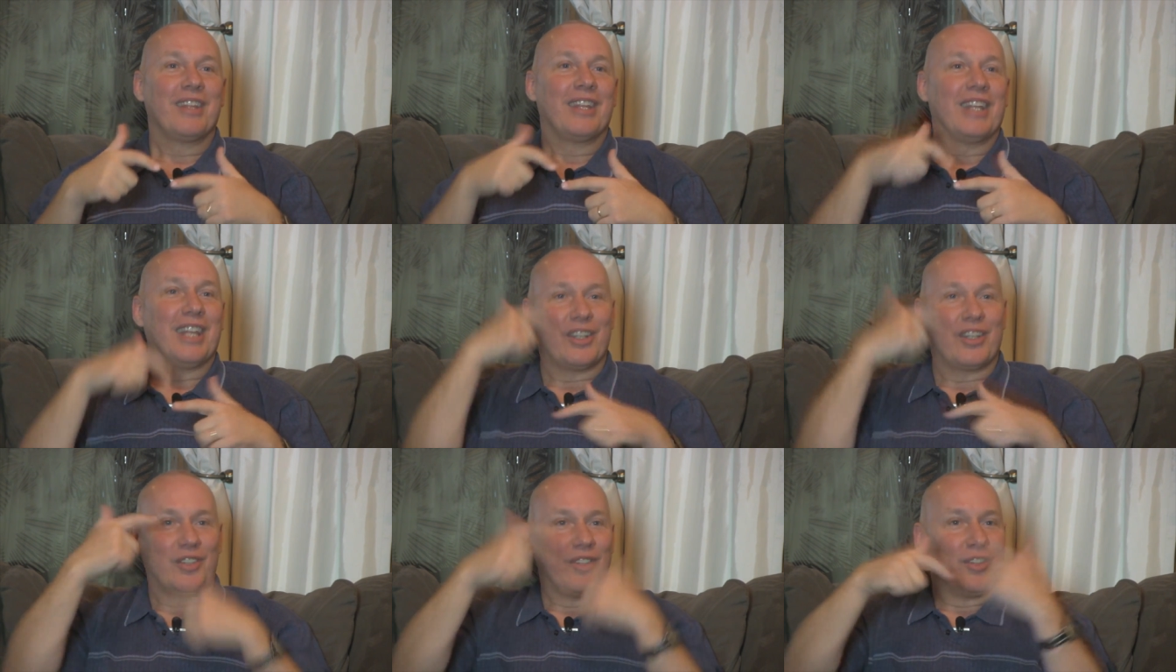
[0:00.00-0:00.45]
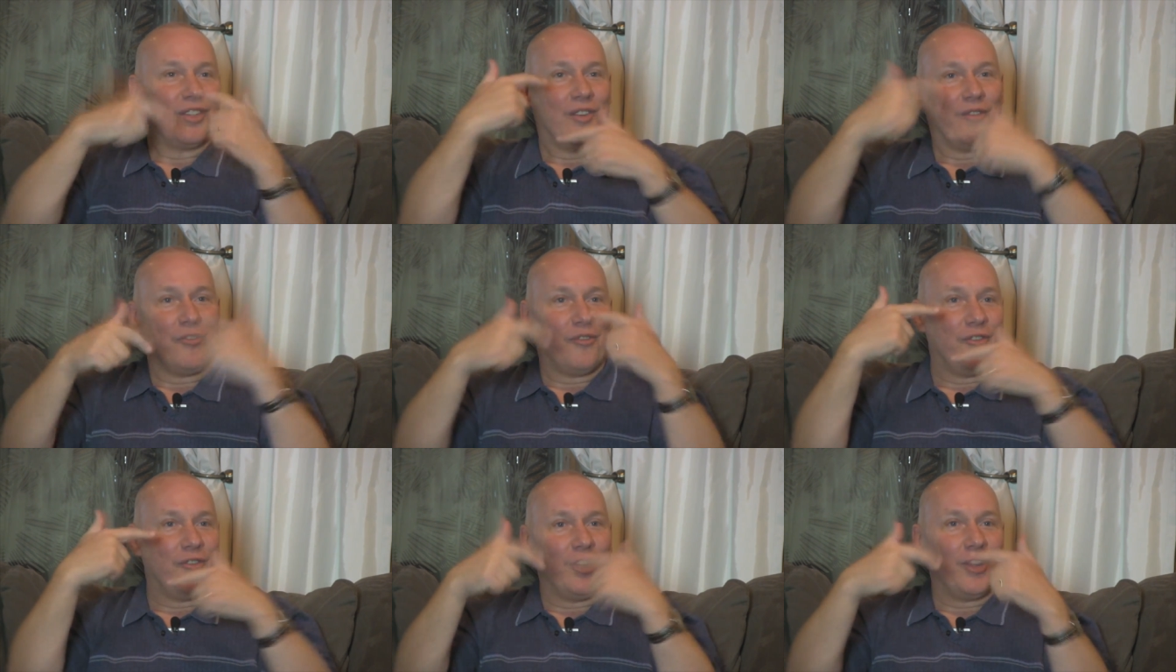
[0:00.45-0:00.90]
the, the,
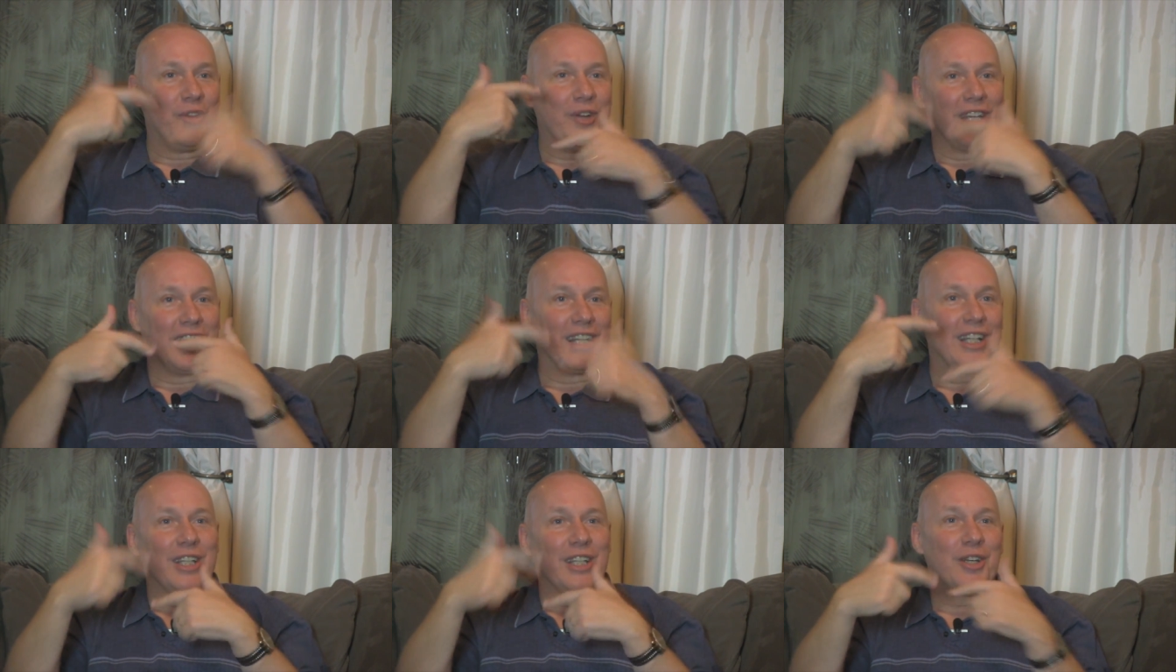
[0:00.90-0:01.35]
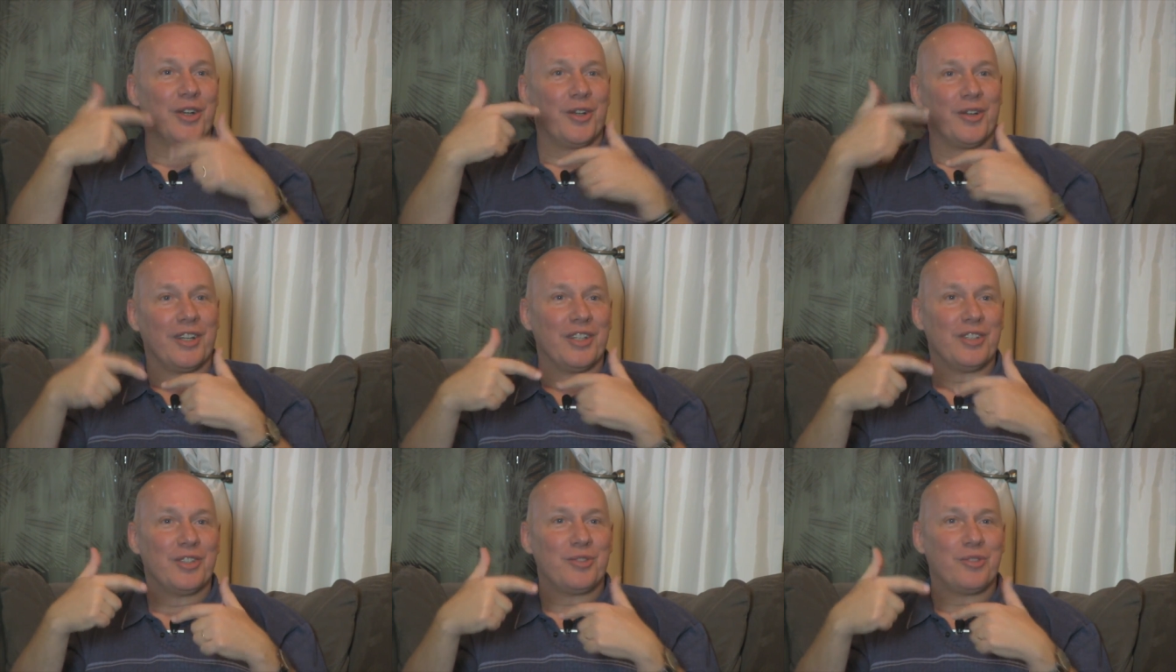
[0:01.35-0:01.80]
very
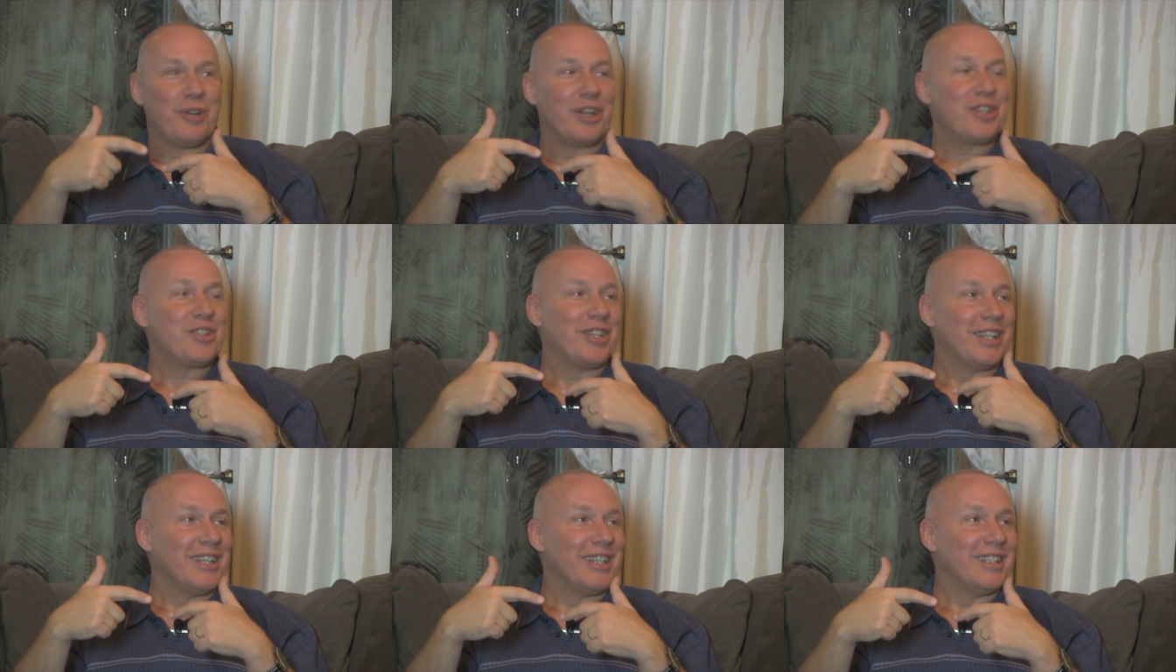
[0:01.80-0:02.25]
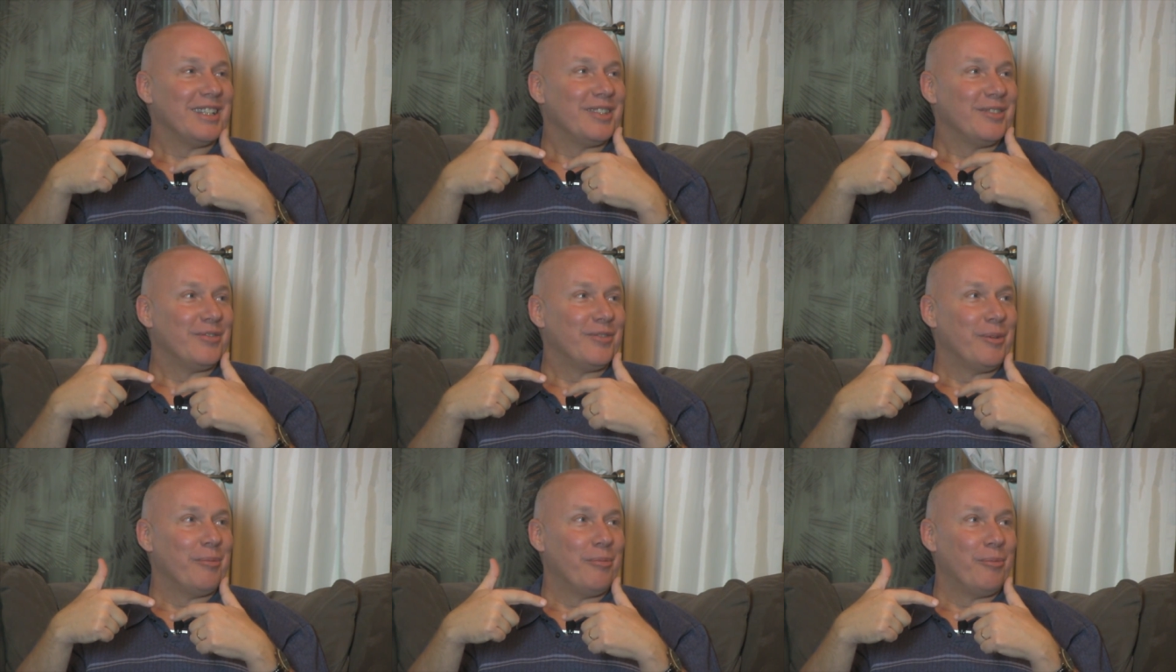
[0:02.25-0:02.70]
clear
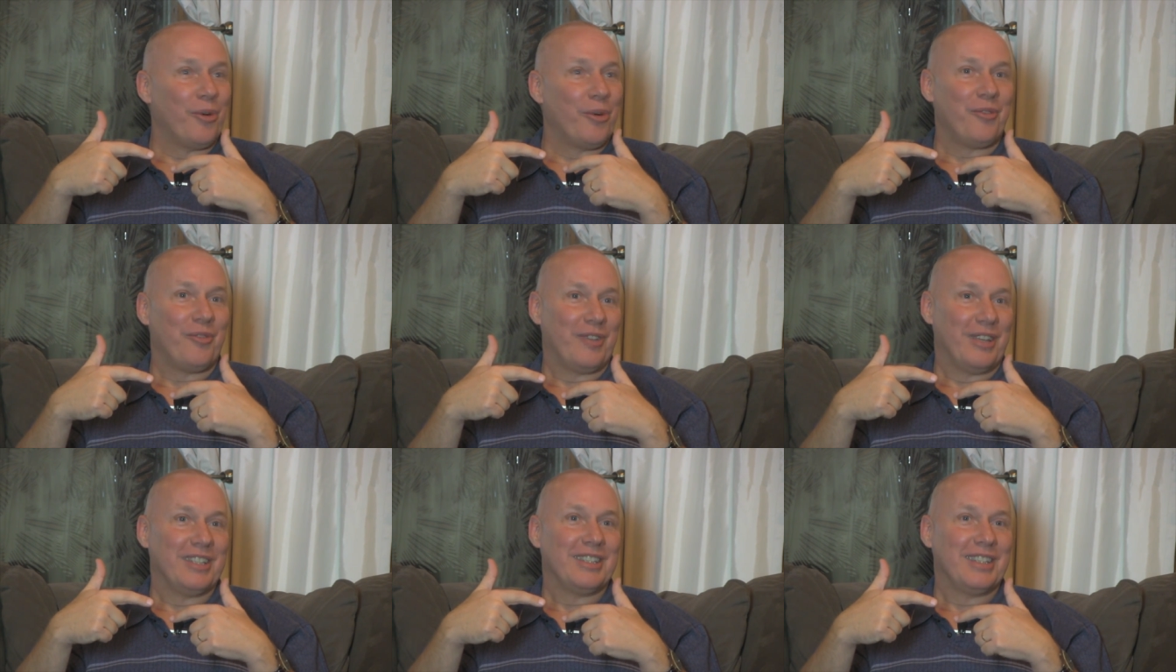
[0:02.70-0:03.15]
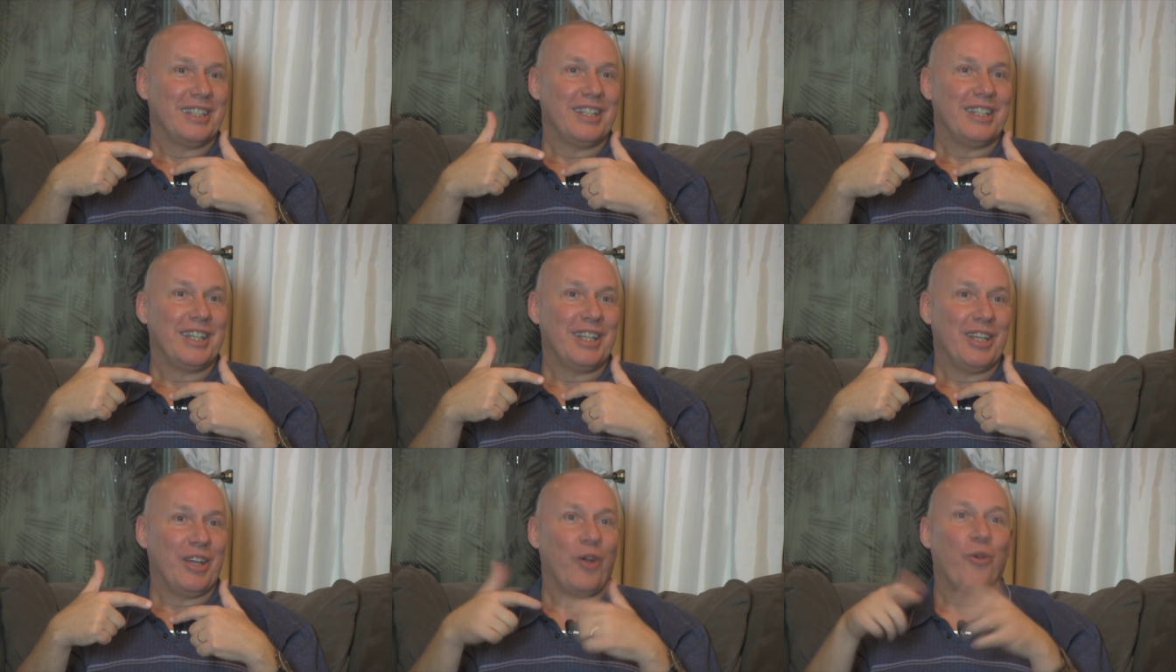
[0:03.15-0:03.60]
instructions from Morpheus to
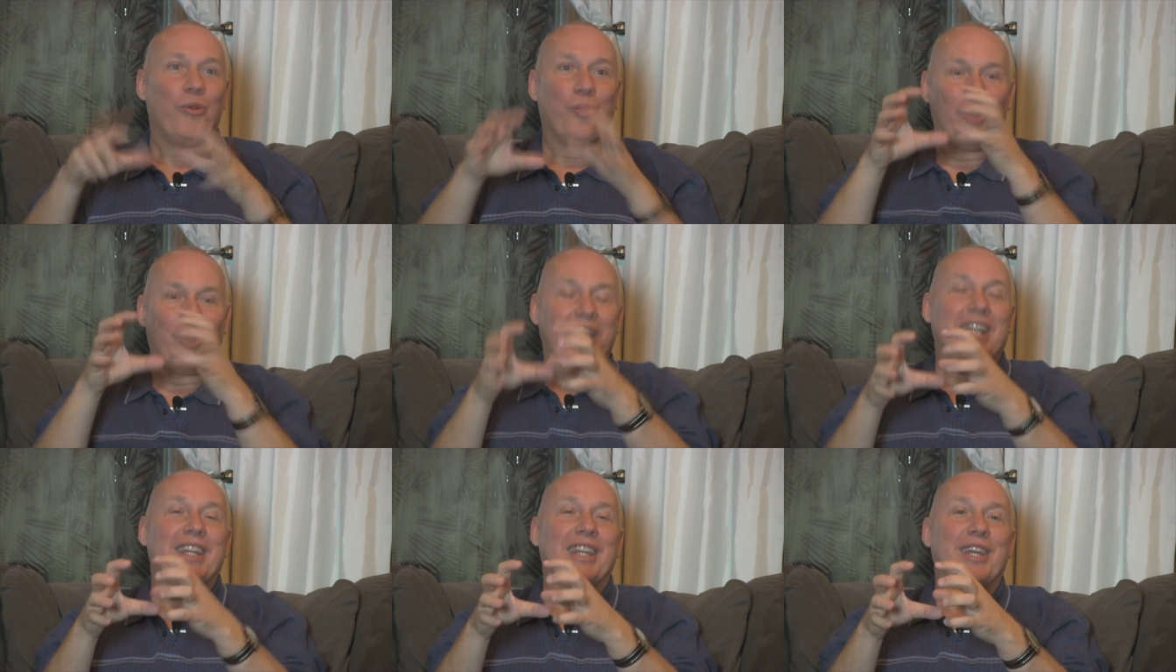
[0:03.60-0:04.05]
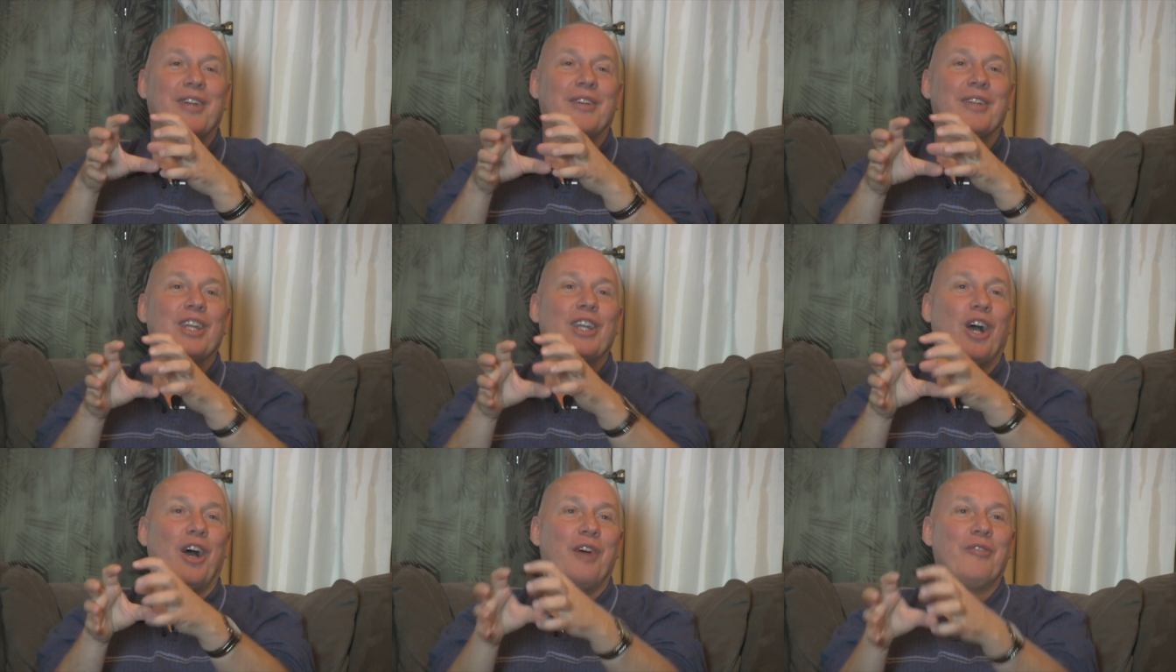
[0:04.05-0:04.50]
Neo right there
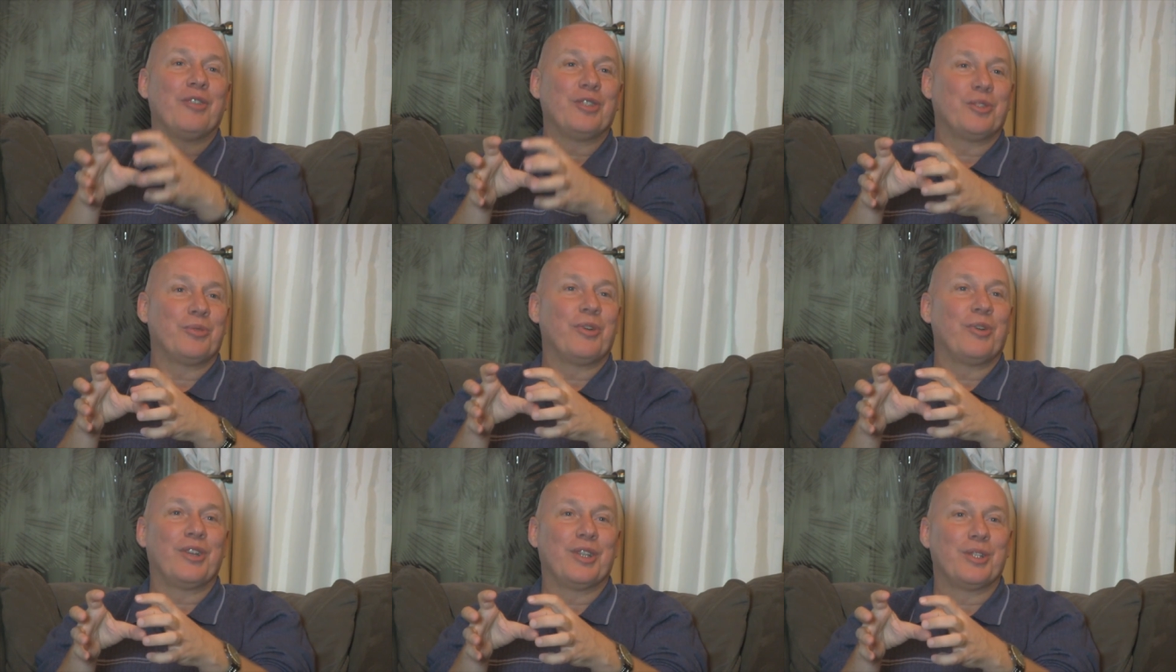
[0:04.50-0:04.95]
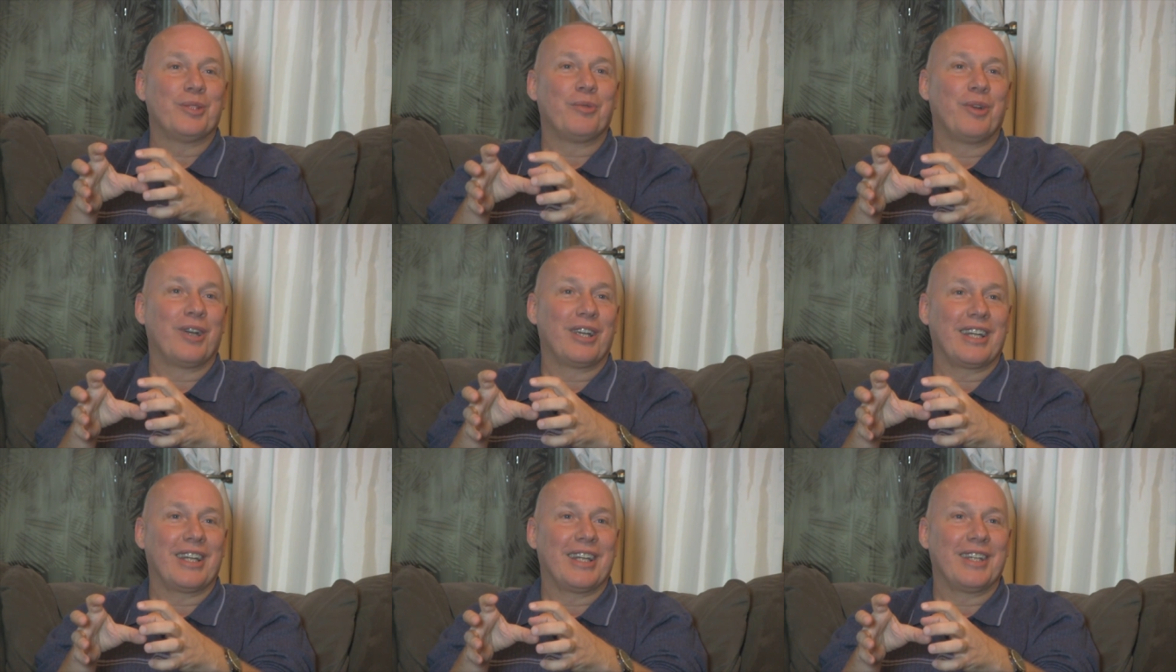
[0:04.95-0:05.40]
in the office where he's
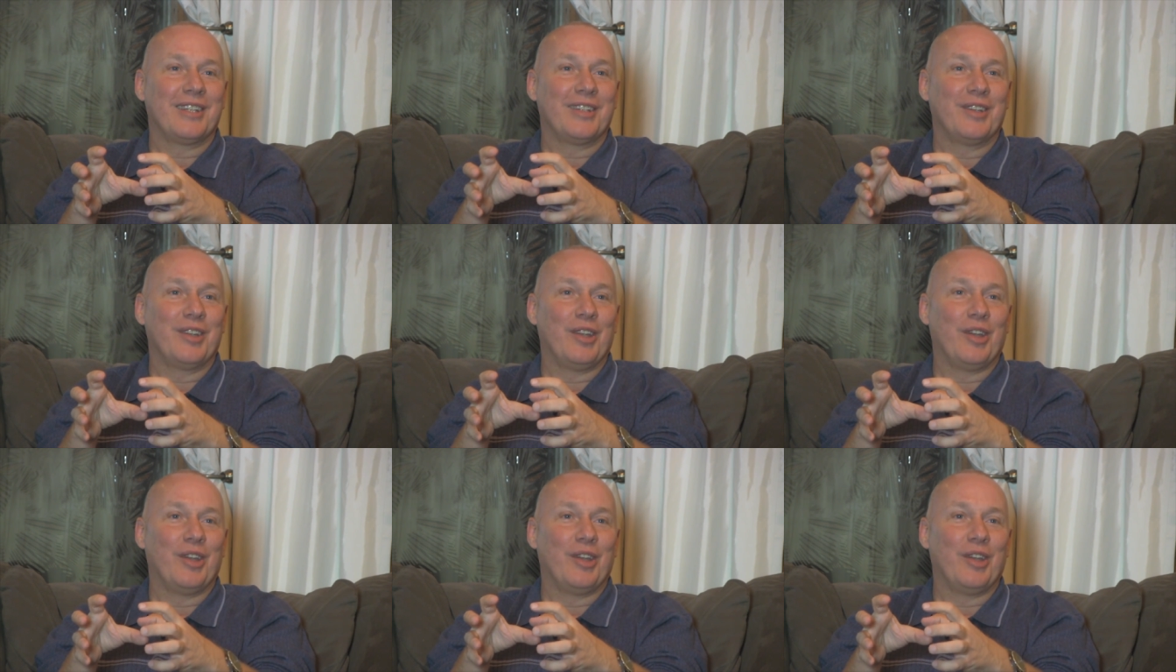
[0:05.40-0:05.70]
working,